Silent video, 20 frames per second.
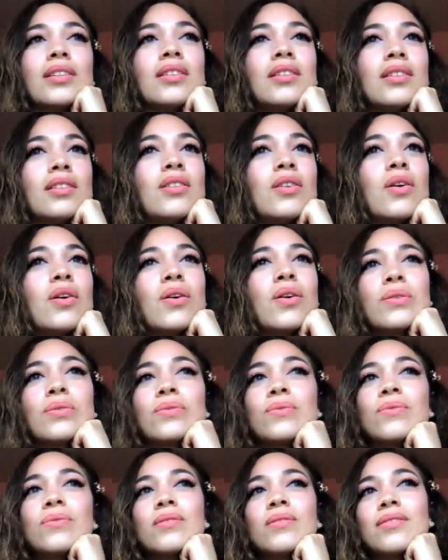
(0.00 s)

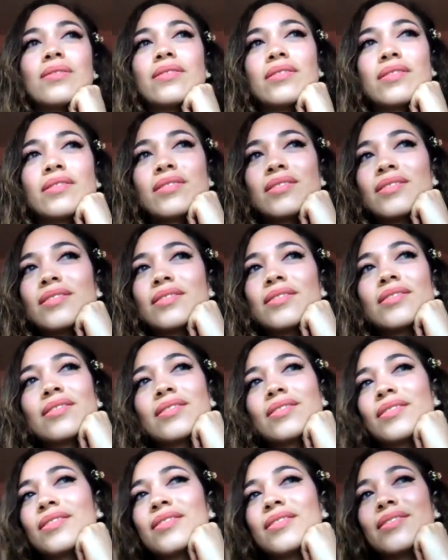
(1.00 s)
no. Just
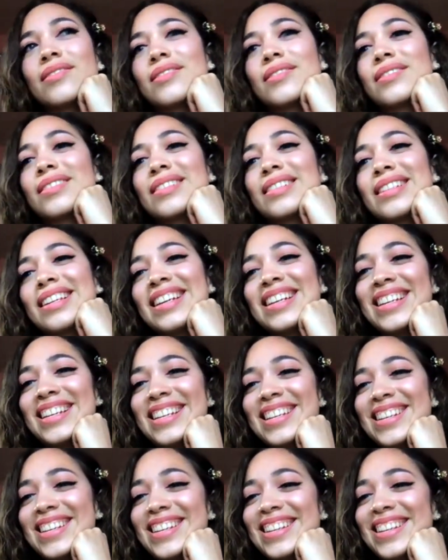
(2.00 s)
kind of like
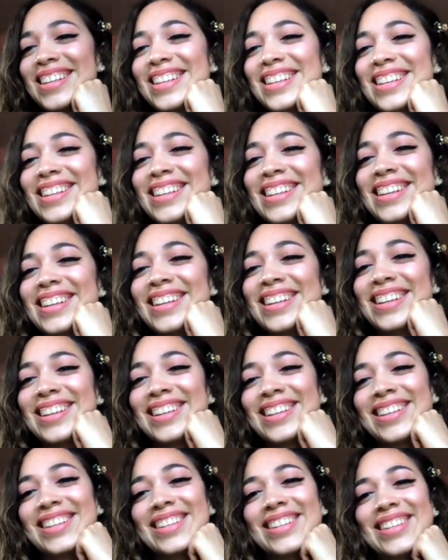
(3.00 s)
ragged, you know, kind of
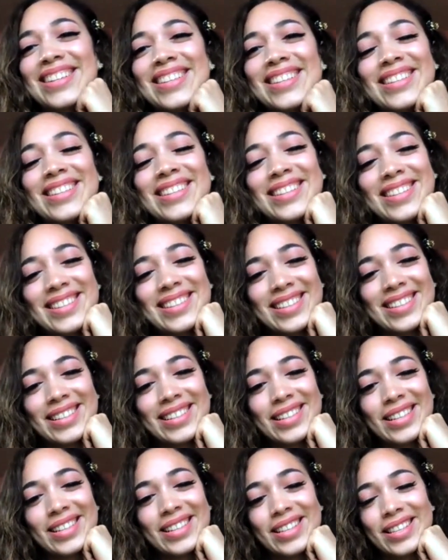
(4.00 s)
rough,
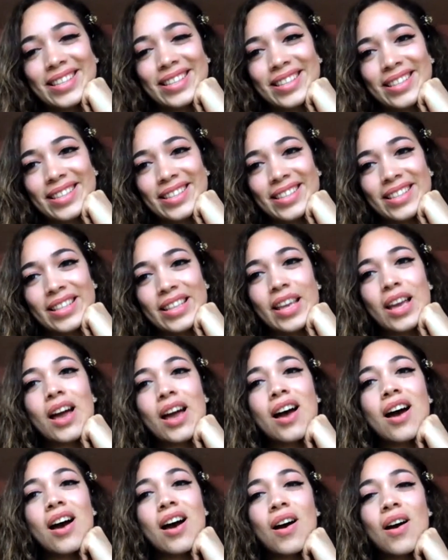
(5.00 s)
like
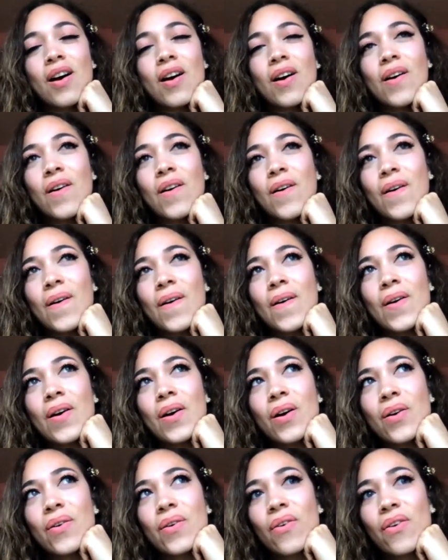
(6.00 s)
like a
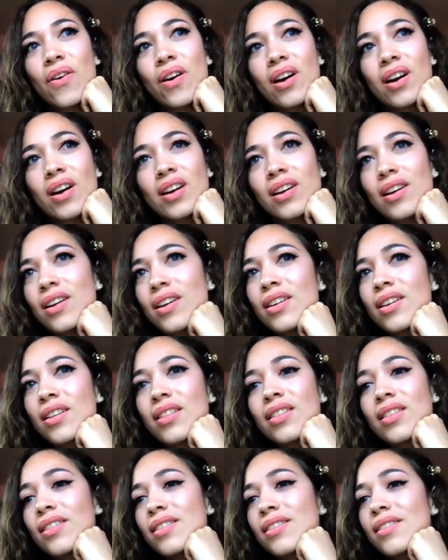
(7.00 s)
almost like a professional
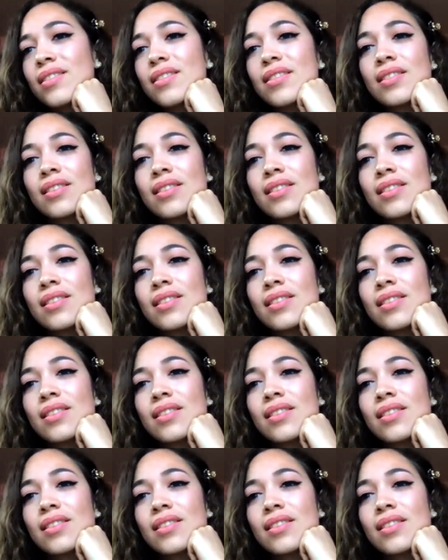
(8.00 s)
killer.